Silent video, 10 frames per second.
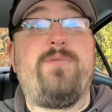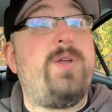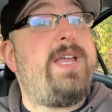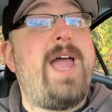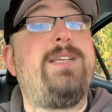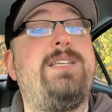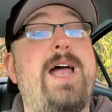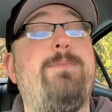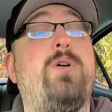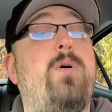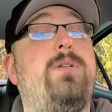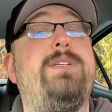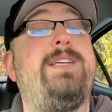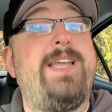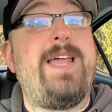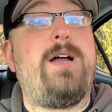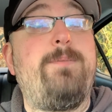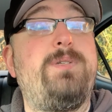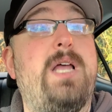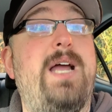free gas app called Get
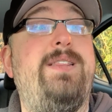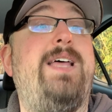Upside.